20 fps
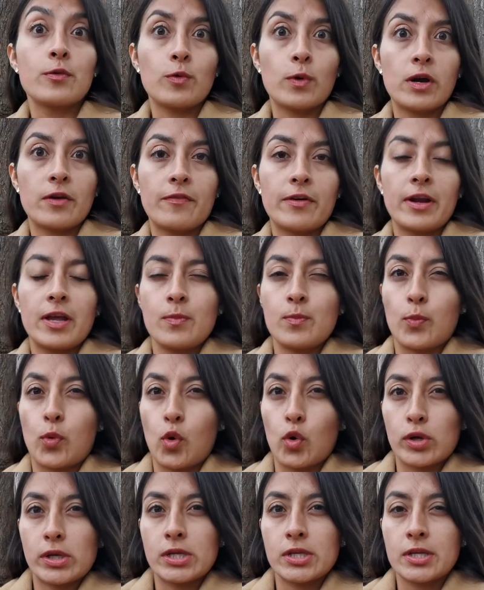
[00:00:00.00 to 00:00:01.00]
were very
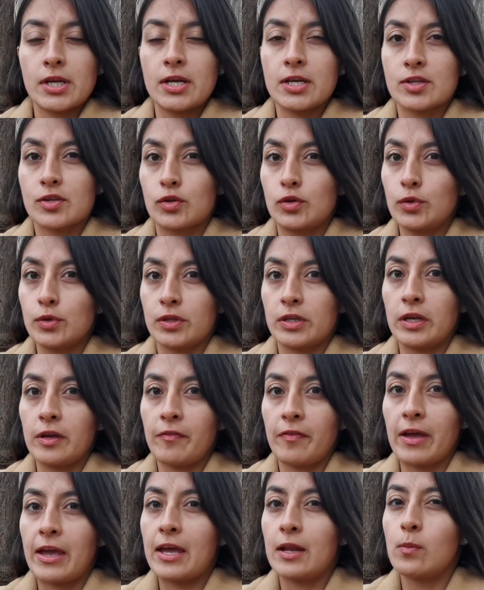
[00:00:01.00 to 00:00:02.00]
important and
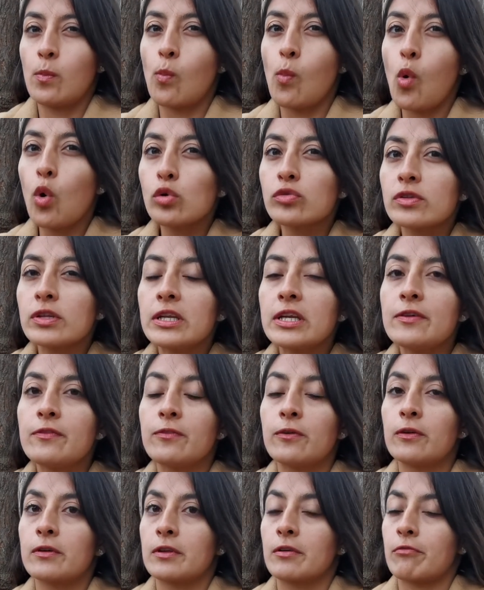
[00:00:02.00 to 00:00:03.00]
exclusive and mostly
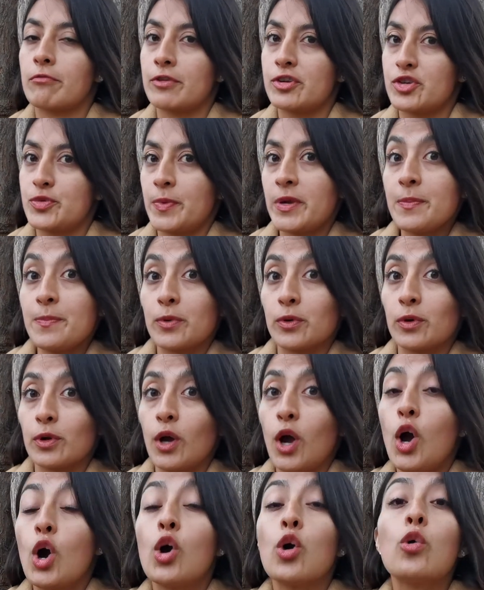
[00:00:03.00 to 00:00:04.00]
for the rich people,
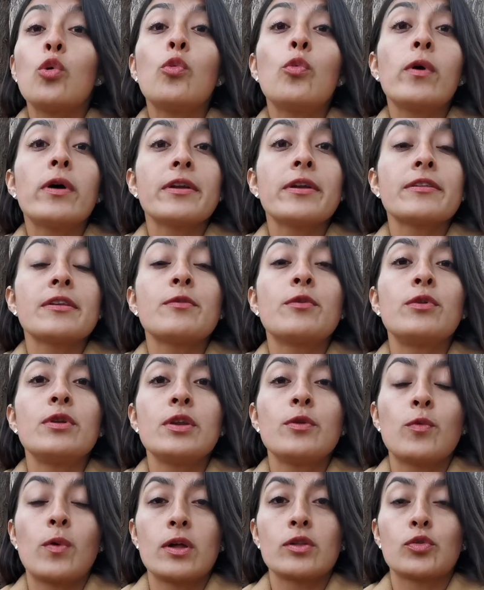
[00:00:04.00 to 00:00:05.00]
who were the
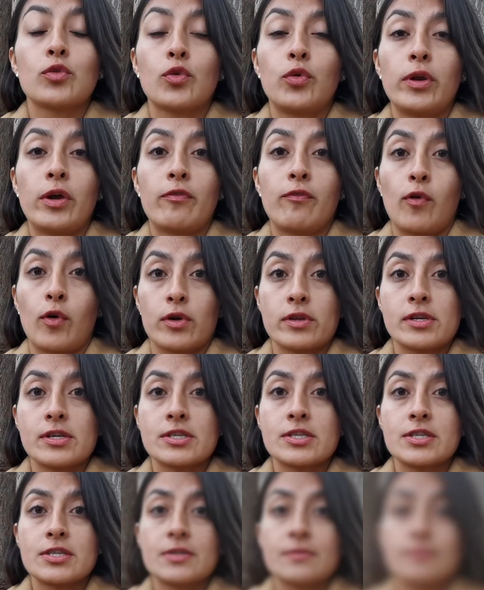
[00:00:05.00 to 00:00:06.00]
only ones who could afford it.